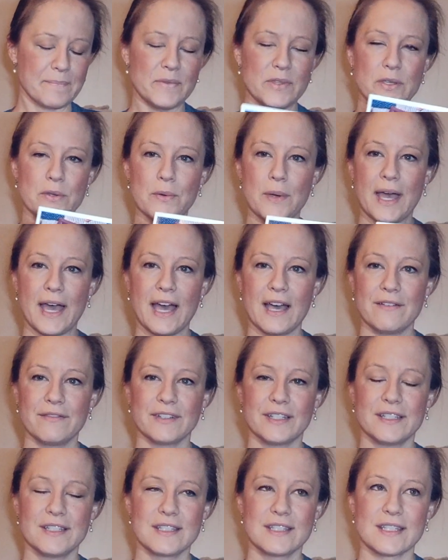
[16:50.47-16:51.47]
You
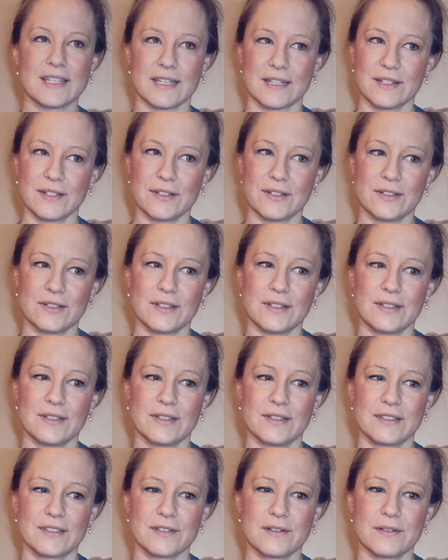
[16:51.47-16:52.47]
have until,
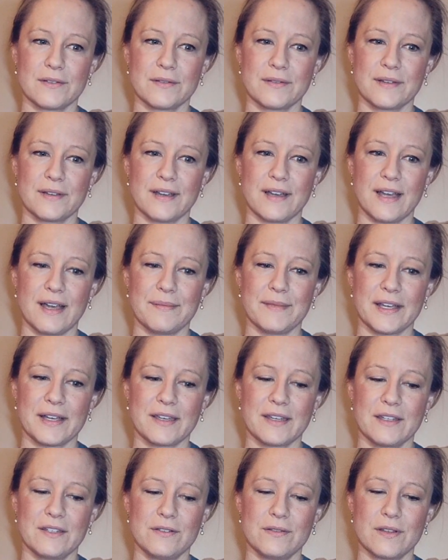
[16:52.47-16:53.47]
so I'm not
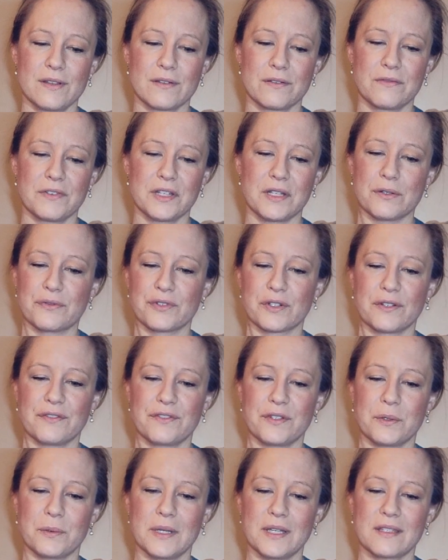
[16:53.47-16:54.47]
going to do another video for a
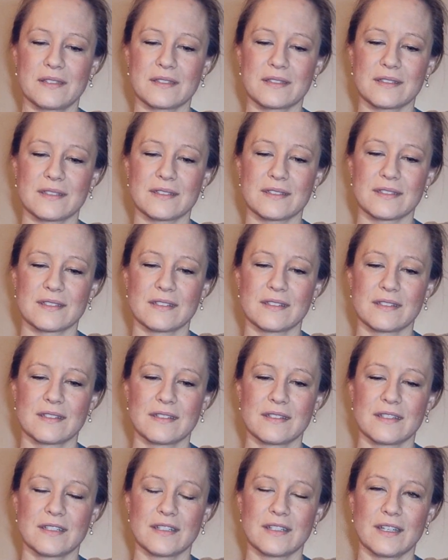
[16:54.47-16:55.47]
few weeks because
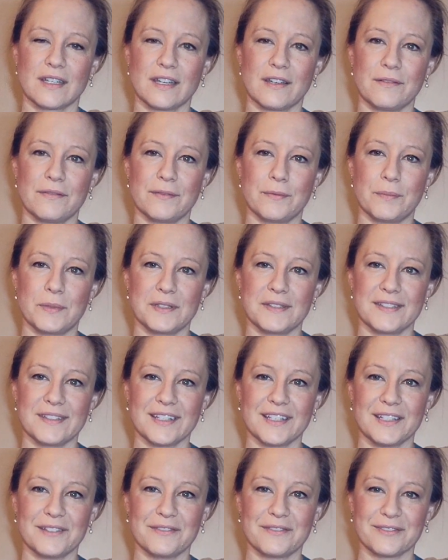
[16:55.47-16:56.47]
I have a busy
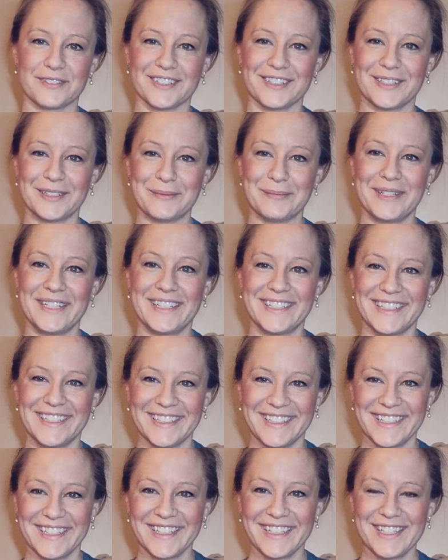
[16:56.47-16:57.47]
life.
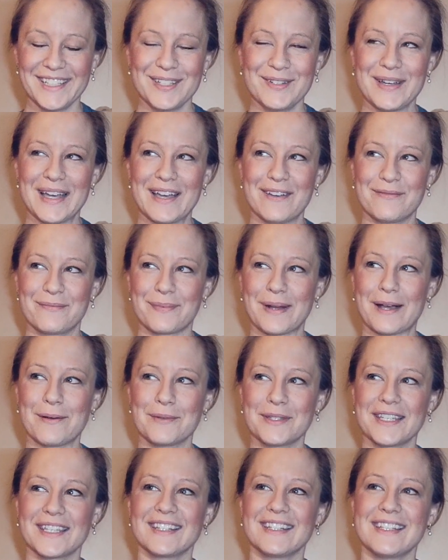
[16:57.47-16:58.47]
You have
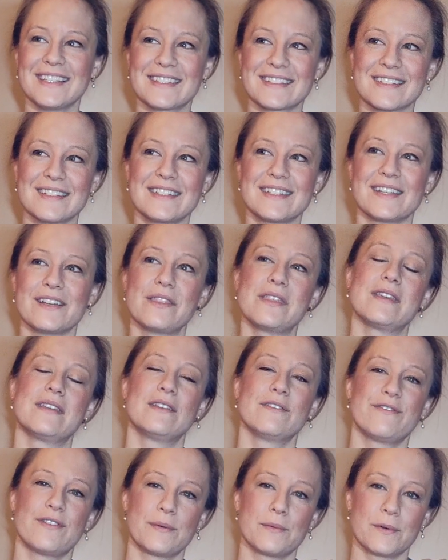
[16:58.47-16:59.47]
probably at least until the
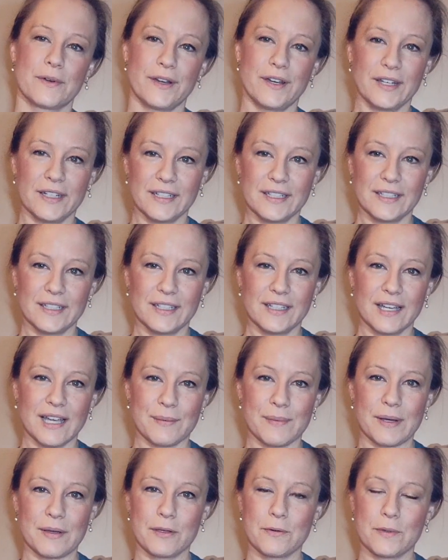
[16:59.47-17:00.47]
end of February.
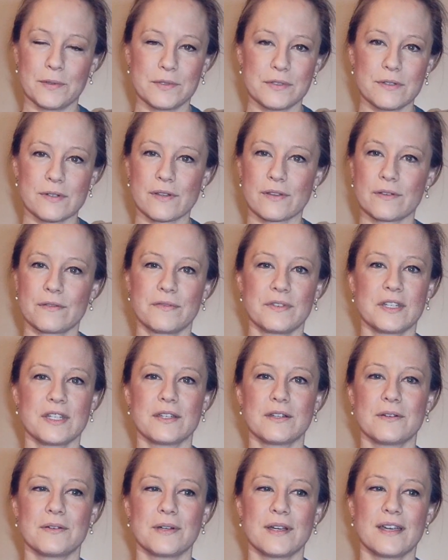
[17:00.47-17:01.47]
I probably won't do another
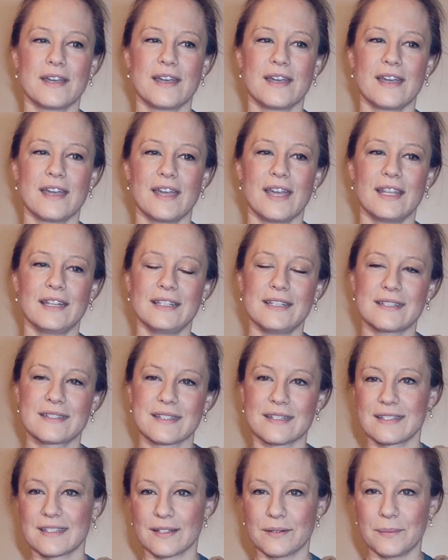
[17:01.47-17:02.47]
video at least
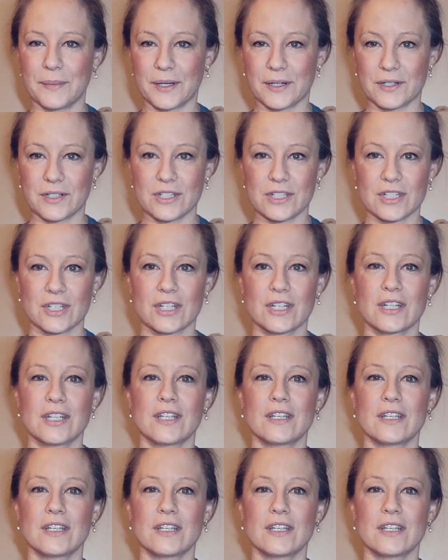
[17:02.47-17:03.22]
until March.